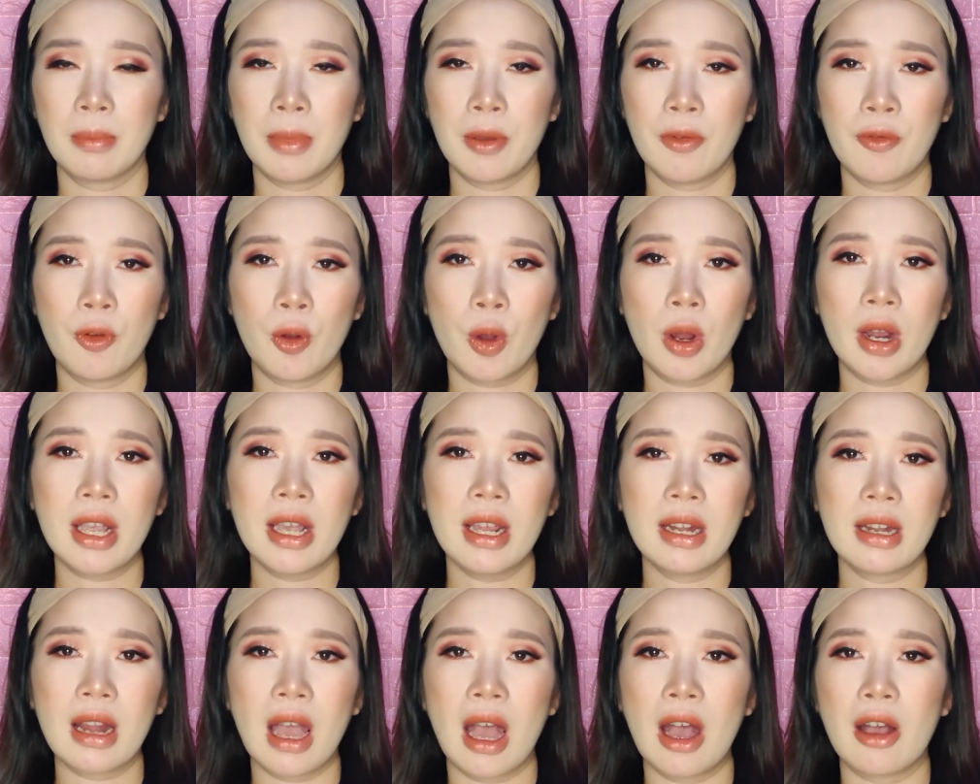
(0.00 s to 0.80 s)
before
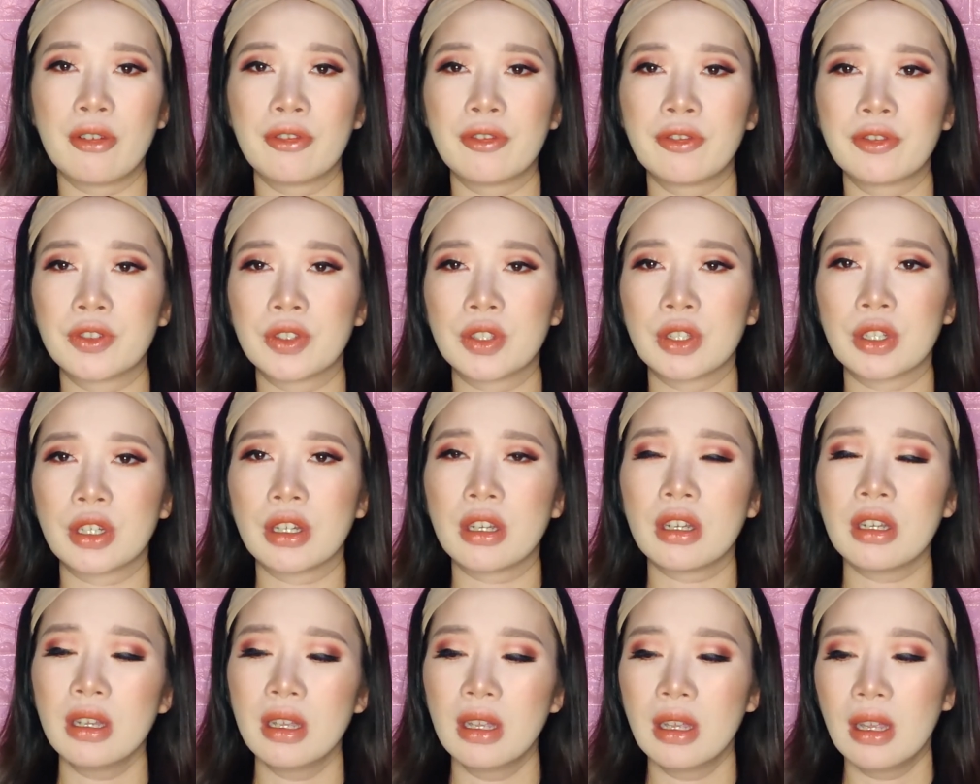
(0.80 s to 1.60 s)
and
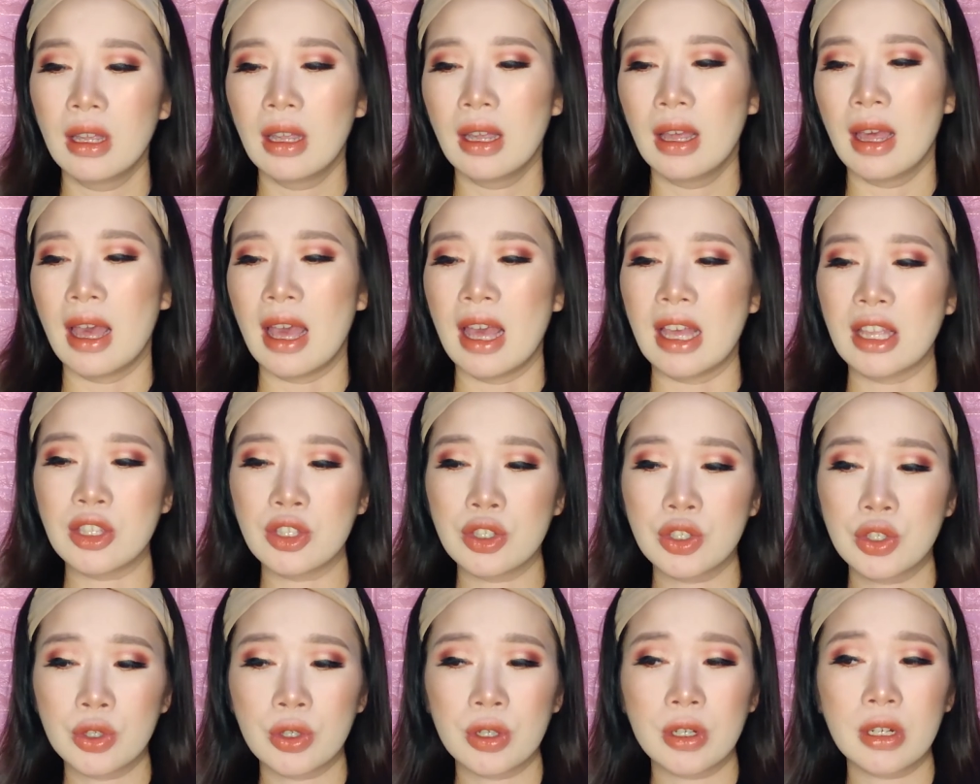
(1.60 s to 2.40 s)
after
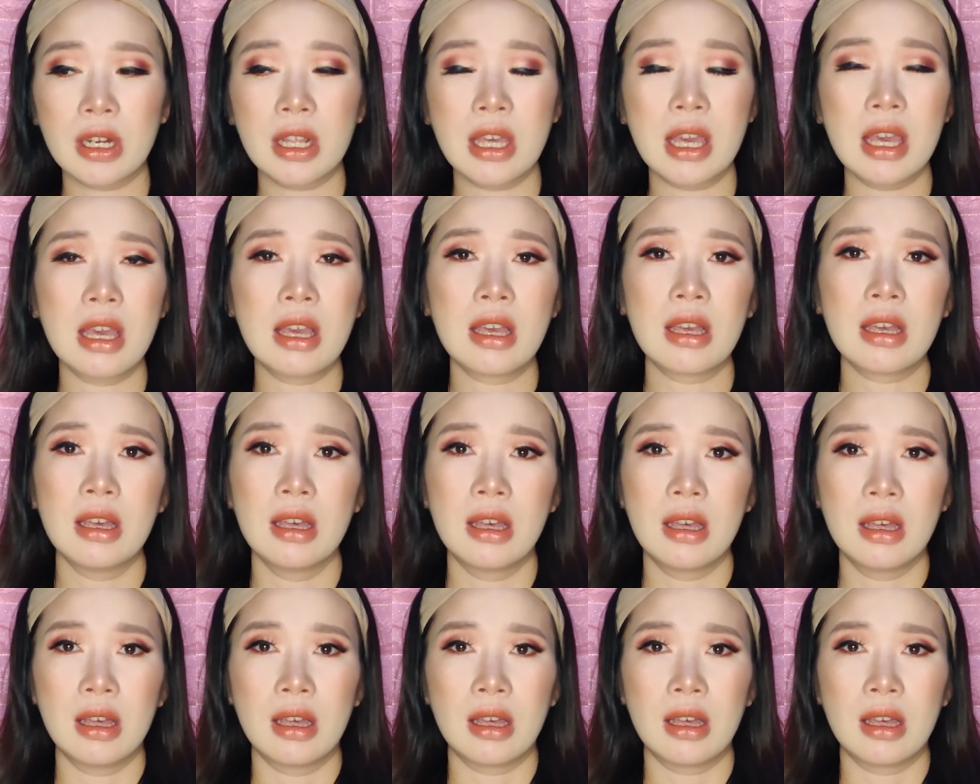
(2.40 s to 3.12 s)
and during